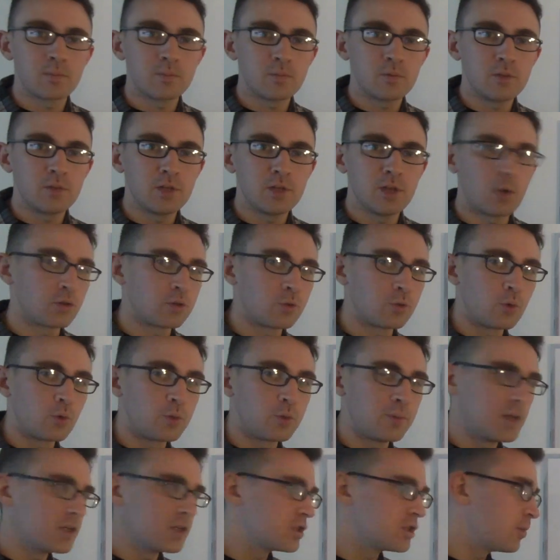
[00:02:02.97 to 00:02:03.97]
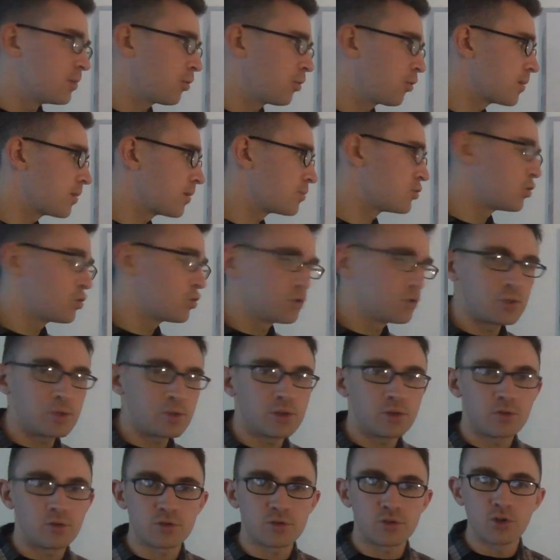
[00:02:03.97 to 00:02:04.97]
Yeah, with PhD programs, usually
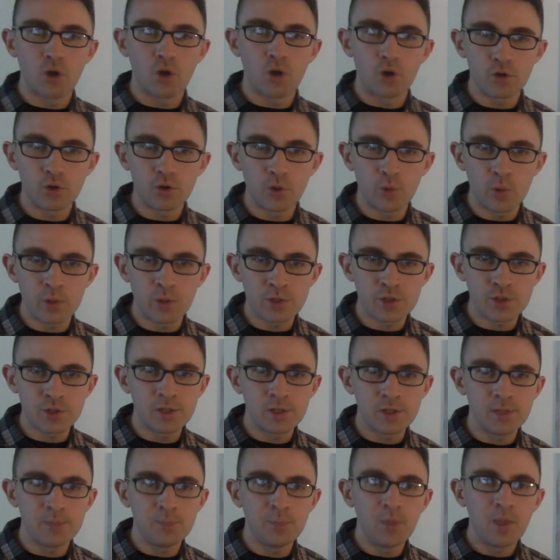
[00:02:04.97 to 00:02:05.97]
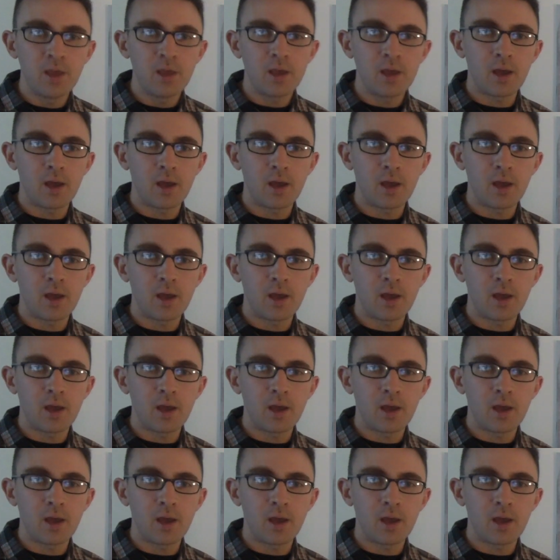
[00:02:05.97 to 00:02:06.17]
there's no tuition,